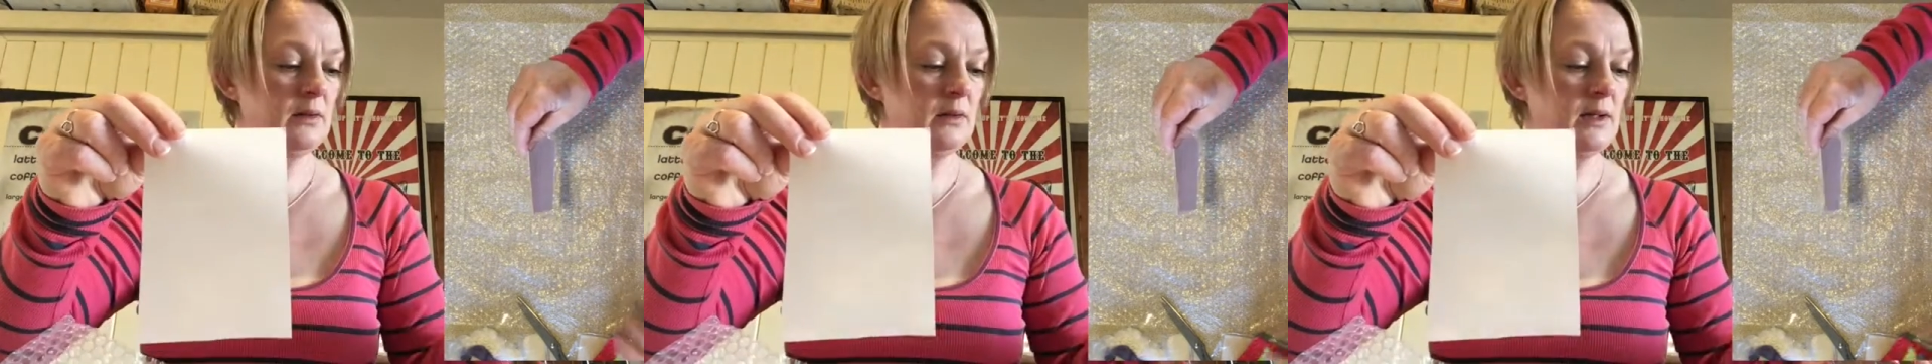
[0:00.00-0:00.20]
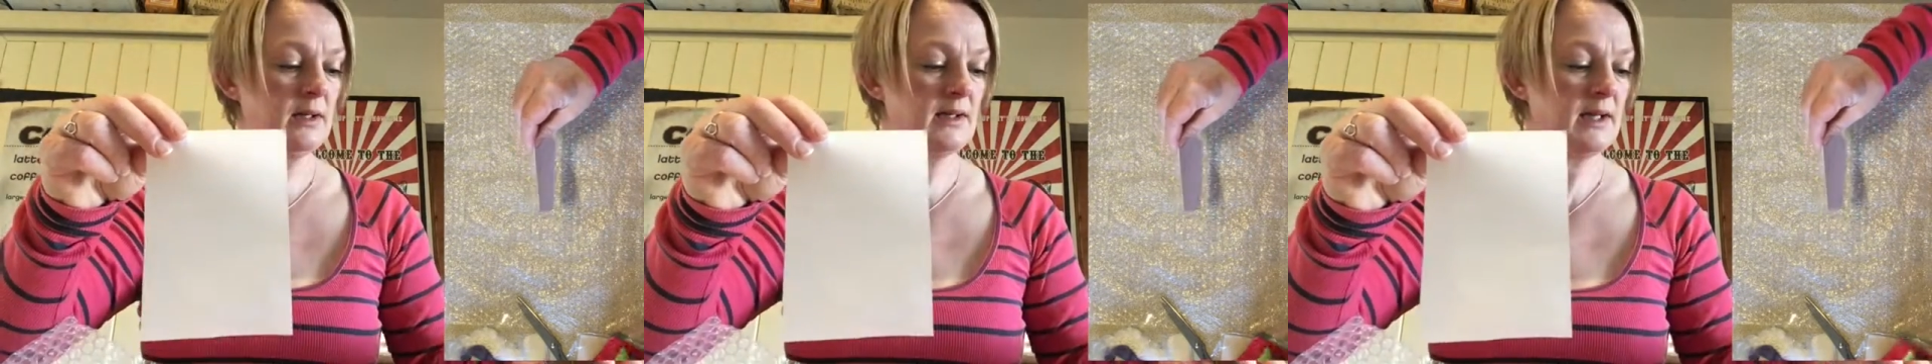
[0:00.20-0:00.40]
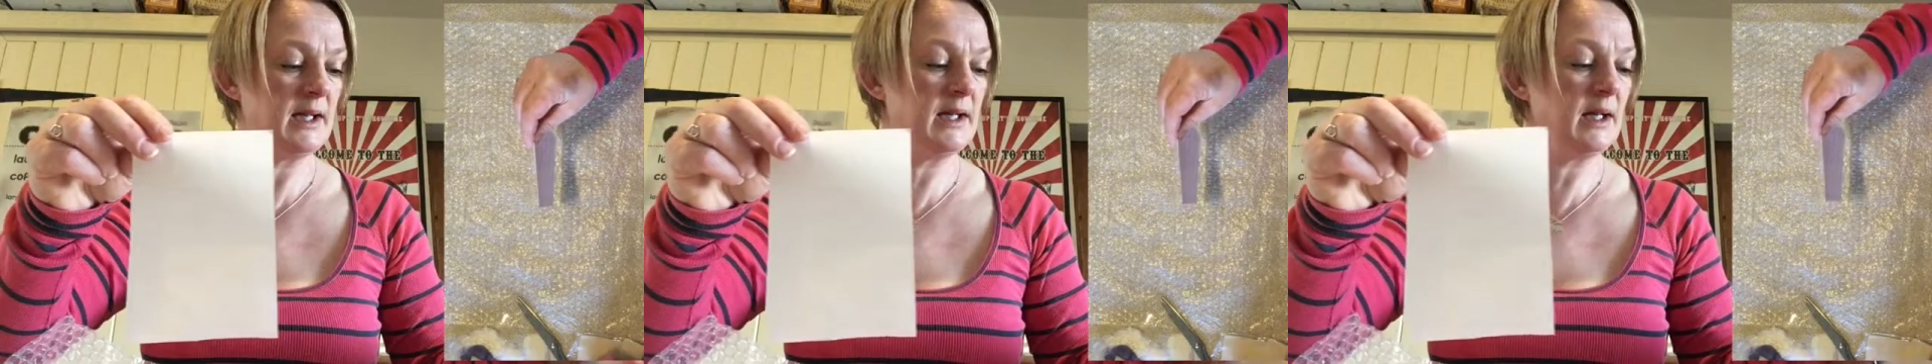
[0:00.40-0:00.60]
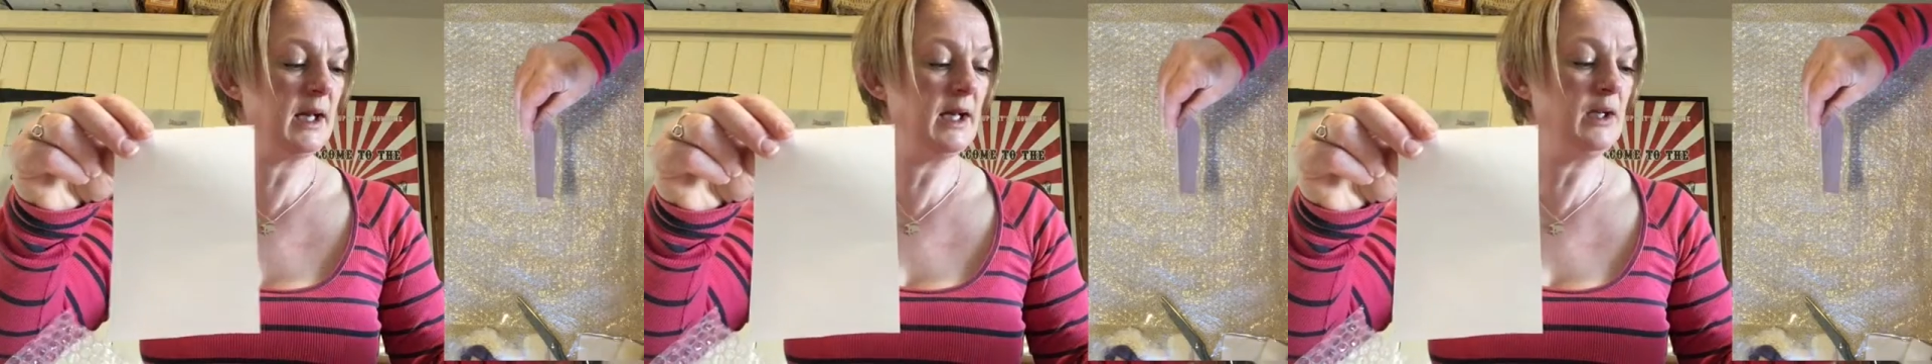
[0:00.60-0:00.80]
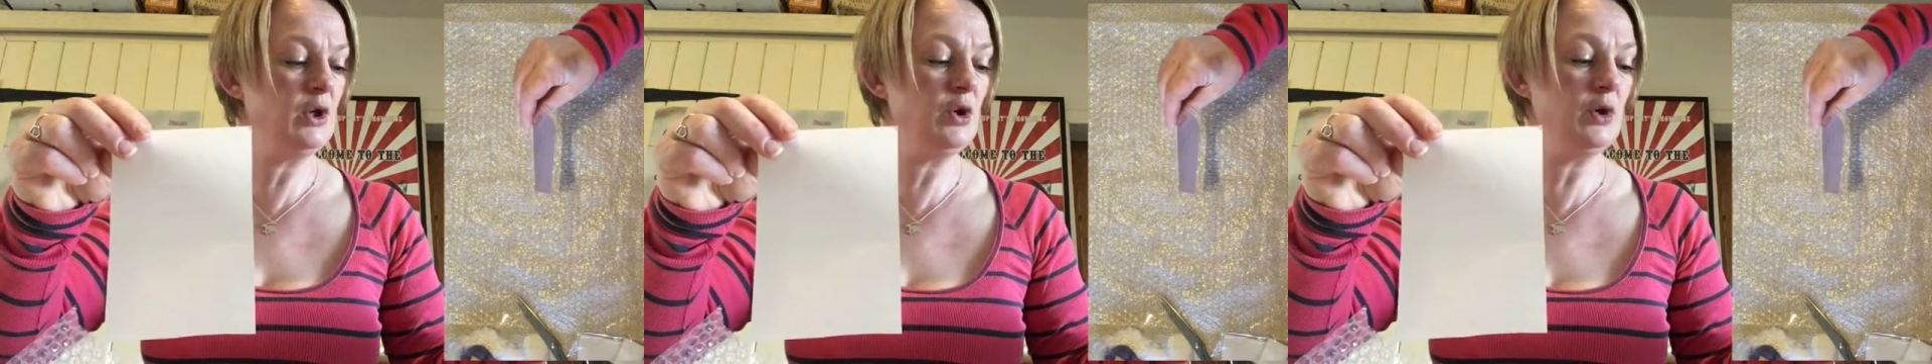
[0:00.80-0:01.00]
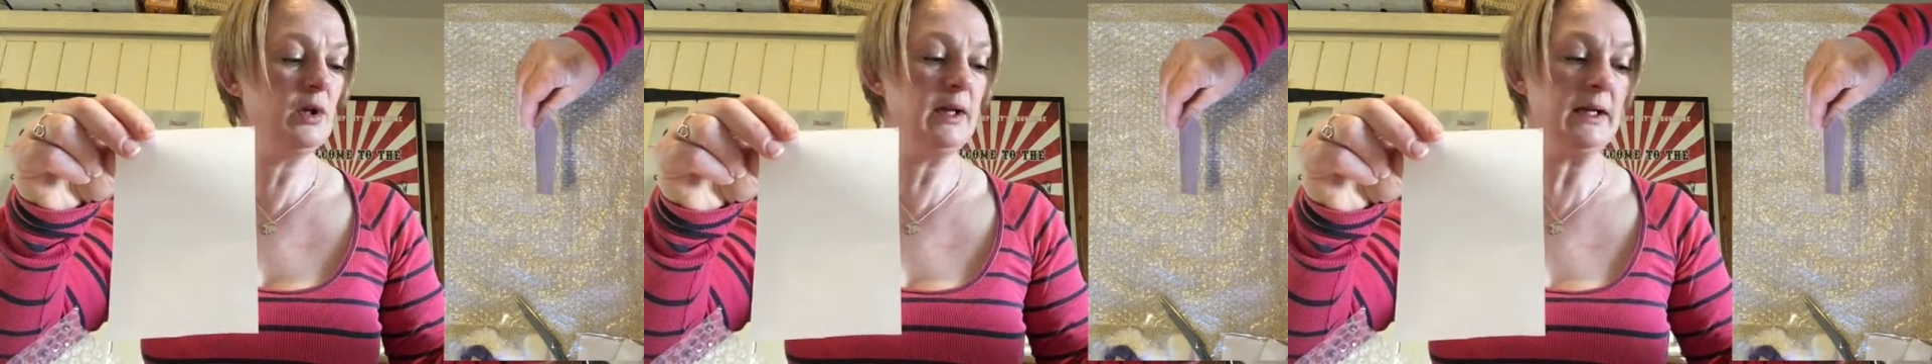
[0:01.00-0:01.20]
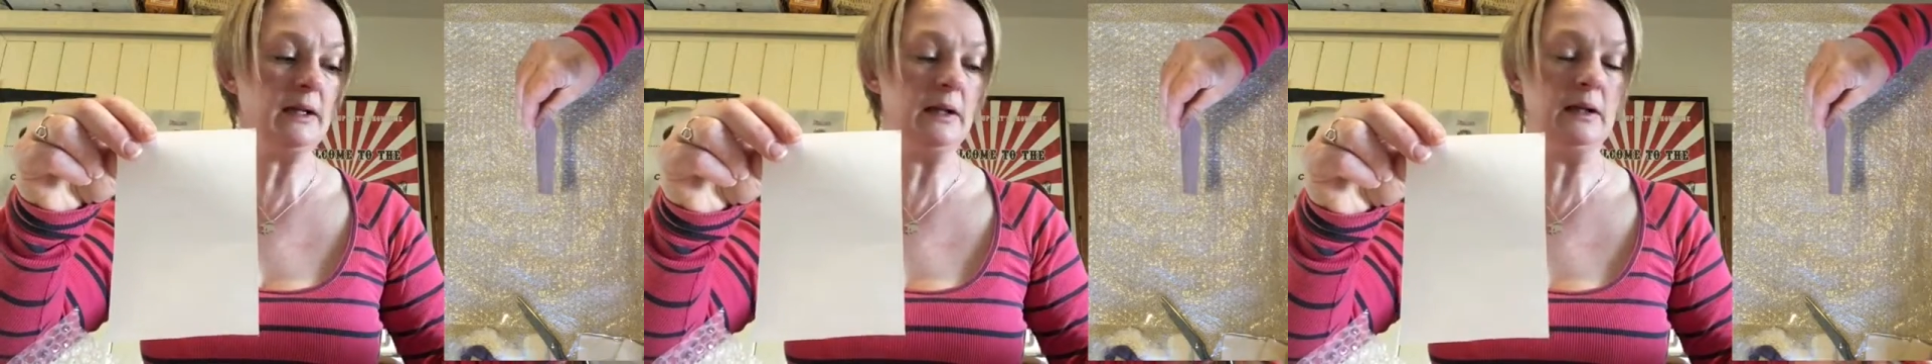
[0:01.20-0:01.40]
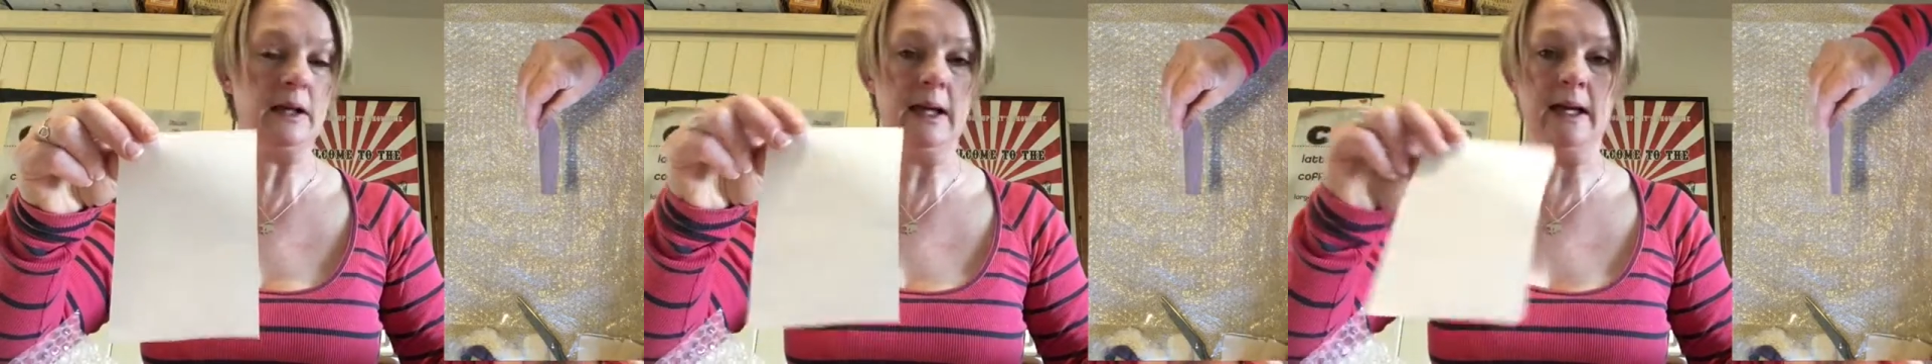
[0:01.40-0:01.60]
let's think, in your
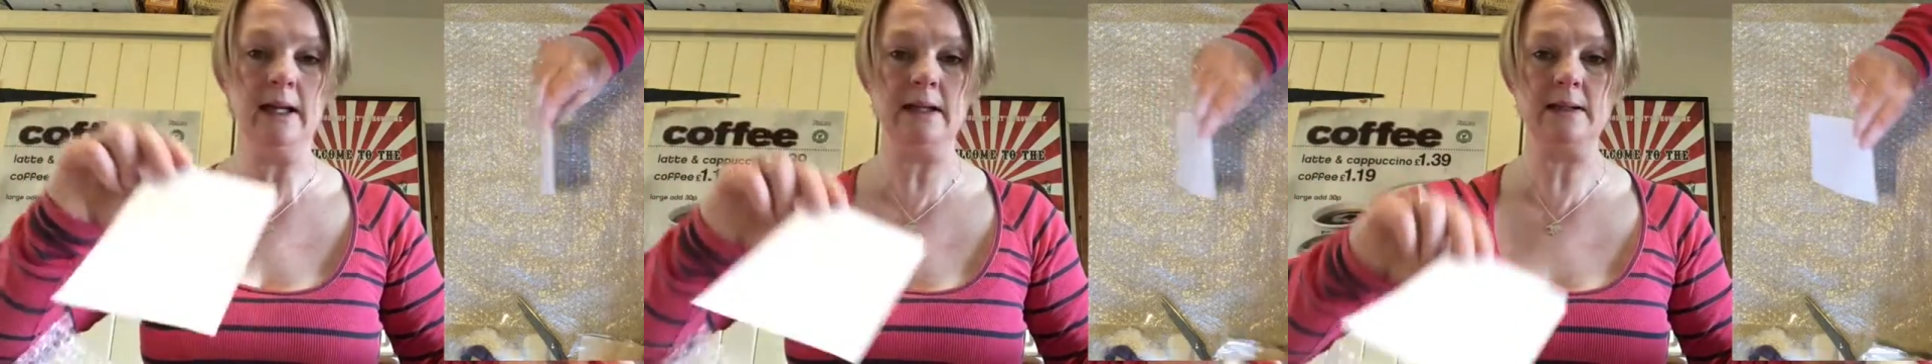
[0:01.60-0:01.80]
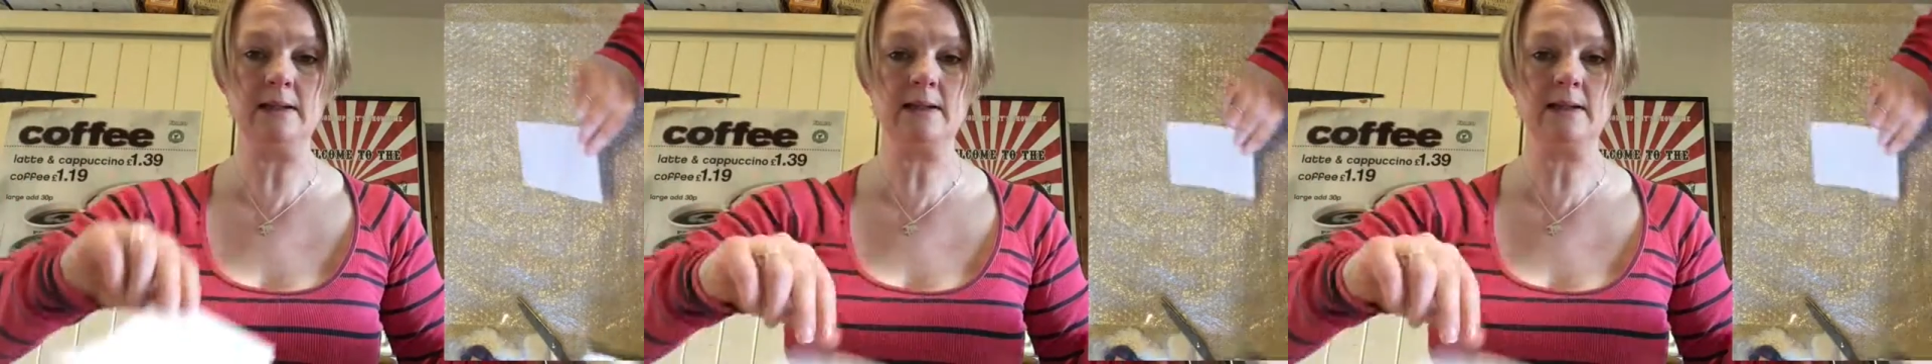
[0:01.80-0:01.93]
little kit,